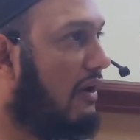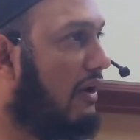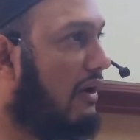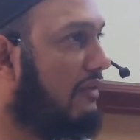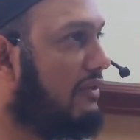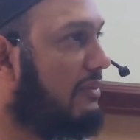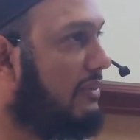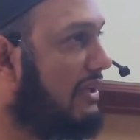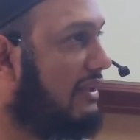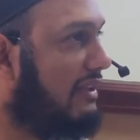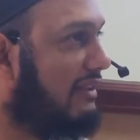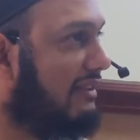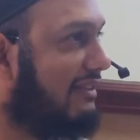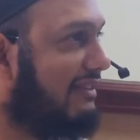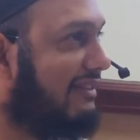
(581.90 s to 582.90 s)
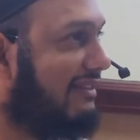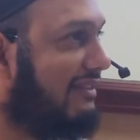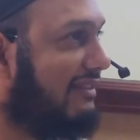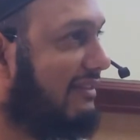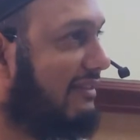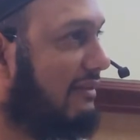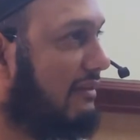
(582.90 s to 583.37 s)
Of the meaning.
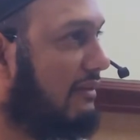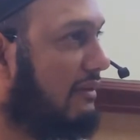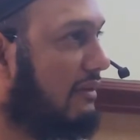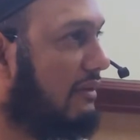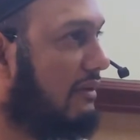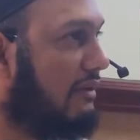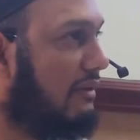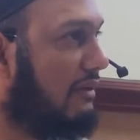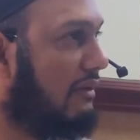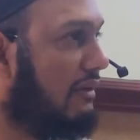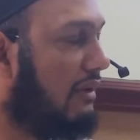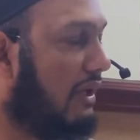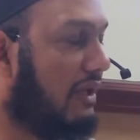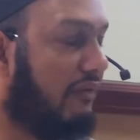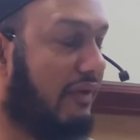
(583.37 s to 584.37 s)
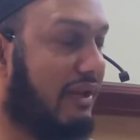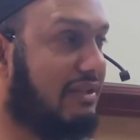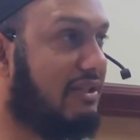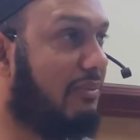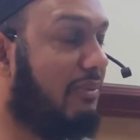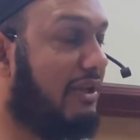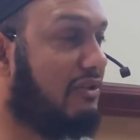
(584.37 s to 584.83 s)
Like a very
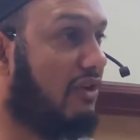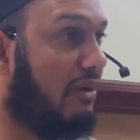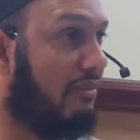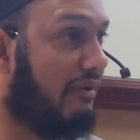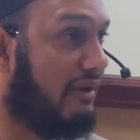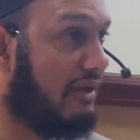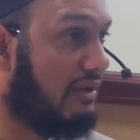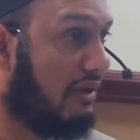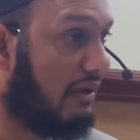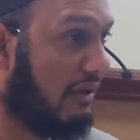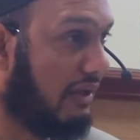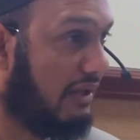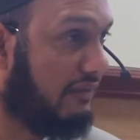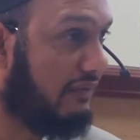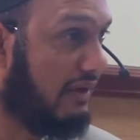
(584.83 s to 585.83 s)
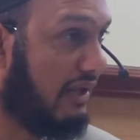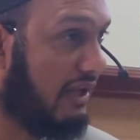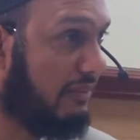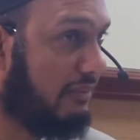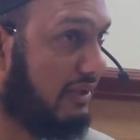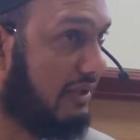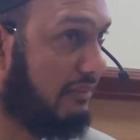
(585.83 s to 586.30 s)
simple example, I read Alif
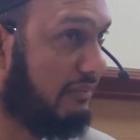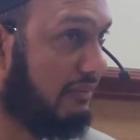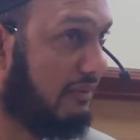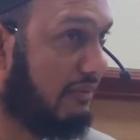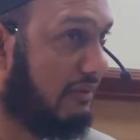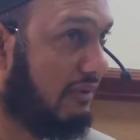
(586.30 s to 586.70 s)
Lam Mim.